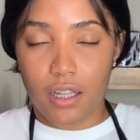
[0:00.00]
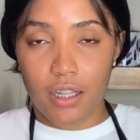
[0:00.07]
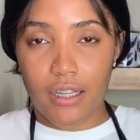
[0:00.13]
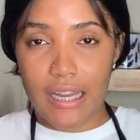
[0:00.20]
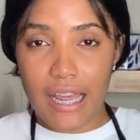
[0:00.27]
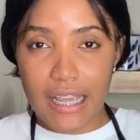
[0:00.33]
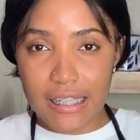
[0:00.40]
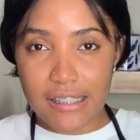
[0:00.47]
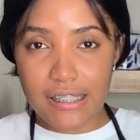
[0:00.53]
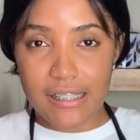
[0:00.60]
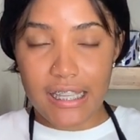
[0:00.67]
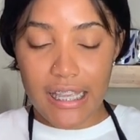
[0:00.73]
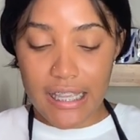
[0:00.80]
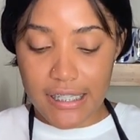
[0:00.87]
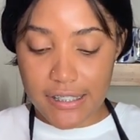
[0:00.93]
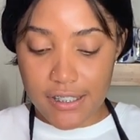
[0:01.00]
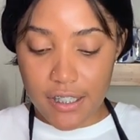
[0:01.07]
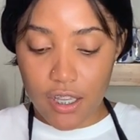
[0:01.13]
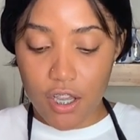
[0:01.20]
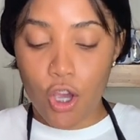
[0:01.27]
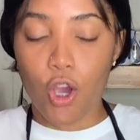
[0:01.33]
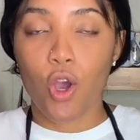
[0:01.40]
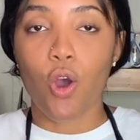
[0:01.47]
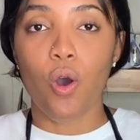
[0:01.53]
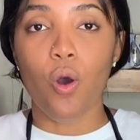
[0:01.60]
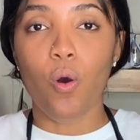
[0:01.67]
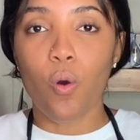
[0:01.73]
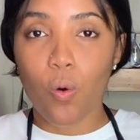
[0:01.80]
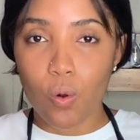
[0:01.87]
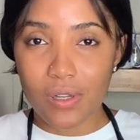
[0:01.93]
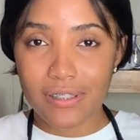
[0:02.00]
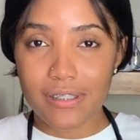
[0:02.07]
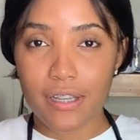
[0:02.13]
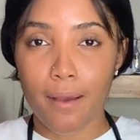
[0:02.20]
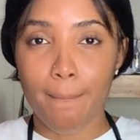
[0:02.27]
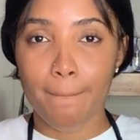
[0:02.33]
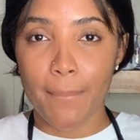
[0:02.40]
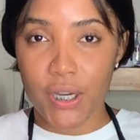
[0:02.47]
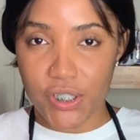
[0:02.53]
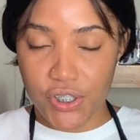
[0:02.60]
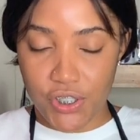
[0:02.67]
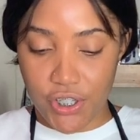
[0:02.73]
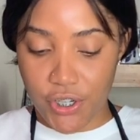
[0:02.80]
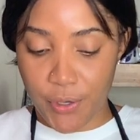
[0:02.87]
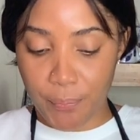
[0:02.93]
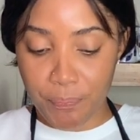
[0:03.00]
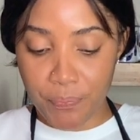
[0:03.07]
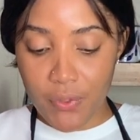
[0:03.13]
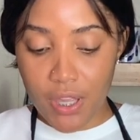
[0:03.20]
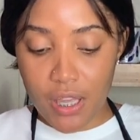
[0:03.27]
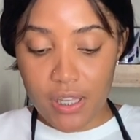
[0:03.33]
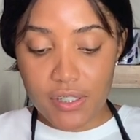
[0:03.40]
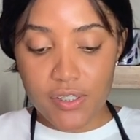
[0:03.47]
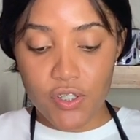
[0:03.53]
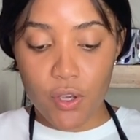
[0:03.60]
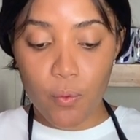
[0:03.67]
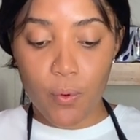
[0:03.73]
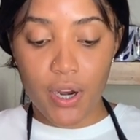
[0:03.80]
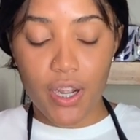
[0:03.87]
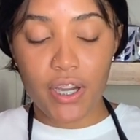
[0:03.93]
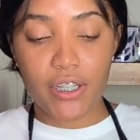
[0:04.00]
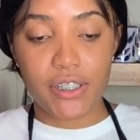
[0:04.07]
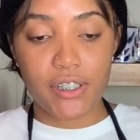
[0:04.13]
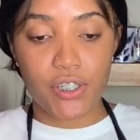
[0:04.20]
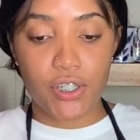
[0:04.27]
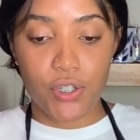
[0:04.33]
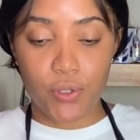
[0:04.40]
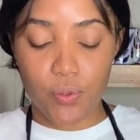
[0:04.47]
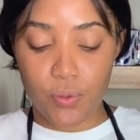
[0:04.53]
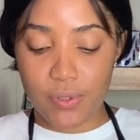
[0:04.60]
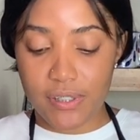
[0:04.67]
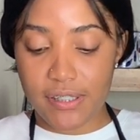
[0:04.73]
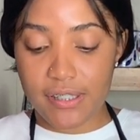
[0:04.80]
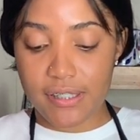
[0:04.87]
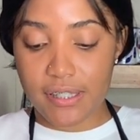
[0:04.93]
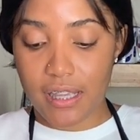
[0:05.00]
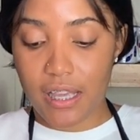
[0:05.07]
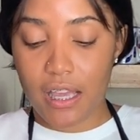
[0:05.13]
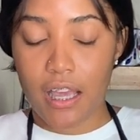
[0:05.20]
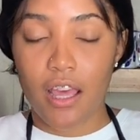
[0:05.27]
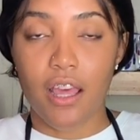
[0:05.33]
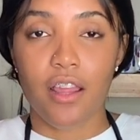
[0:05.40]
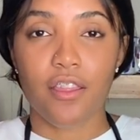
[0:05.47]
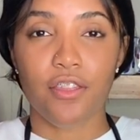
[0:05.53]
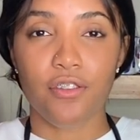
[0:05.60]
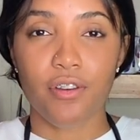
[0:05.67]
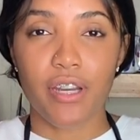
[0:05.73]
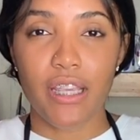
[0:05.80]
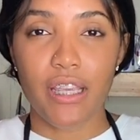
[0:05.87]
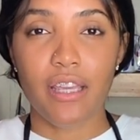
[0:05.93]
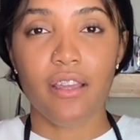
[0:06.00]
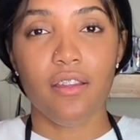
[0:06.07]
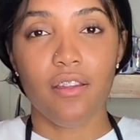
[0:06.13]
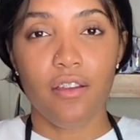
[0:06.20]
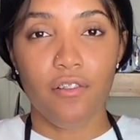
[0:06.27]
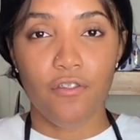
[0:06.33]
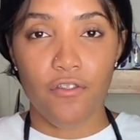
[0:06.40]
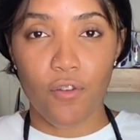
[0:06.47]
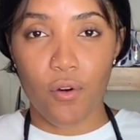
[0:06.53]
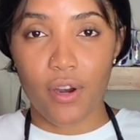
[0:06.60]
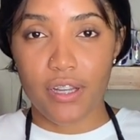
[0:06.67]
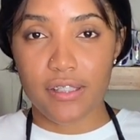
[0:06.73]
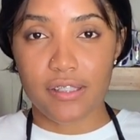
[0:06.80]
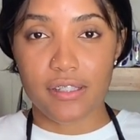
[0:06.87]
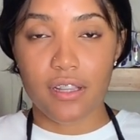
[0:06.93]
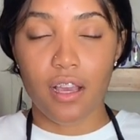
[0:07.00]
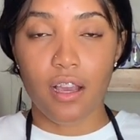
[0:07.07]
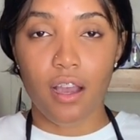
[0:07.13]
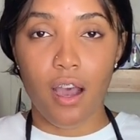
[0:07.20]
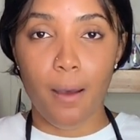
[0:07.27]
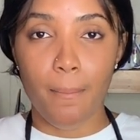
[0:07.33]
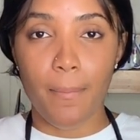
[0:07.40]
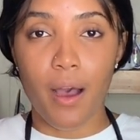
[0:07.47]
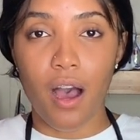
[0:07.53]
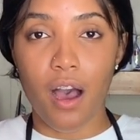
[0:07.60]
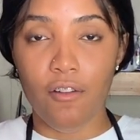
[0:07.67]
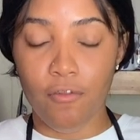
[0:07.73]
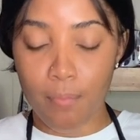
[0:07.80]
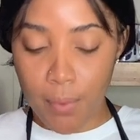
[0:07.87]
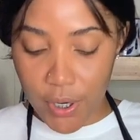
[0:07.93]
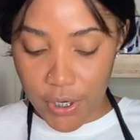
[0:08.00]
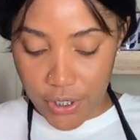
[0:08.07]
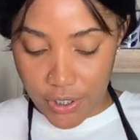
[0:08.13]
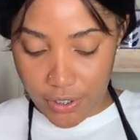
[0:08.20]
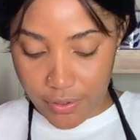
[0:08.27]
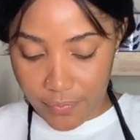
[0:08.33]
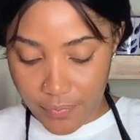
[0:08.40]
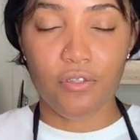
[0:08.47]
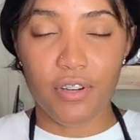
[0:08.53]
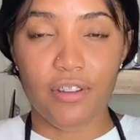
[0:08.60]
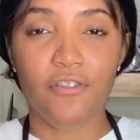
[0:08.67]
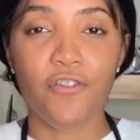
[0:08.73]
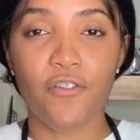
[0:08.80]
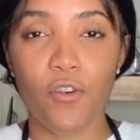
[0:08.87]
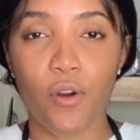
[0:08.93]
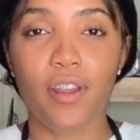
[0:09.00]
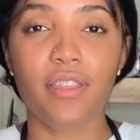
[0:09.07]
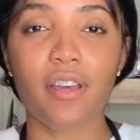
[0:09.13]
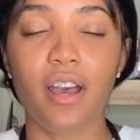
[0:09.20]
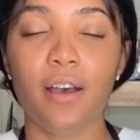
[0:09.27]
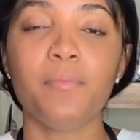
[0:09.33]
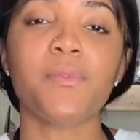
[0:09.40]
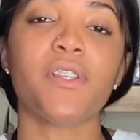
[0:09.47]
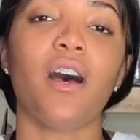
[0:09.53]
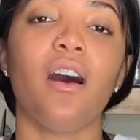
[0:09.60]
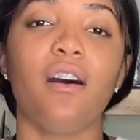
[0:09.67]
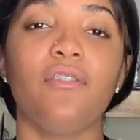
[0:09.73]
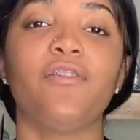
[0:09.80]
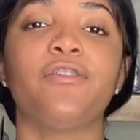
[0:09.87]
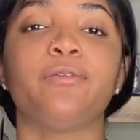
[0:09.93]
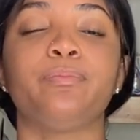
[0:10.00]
nice is cold butter. So we're going to use 3/4 cup of butter. 3/4 cups of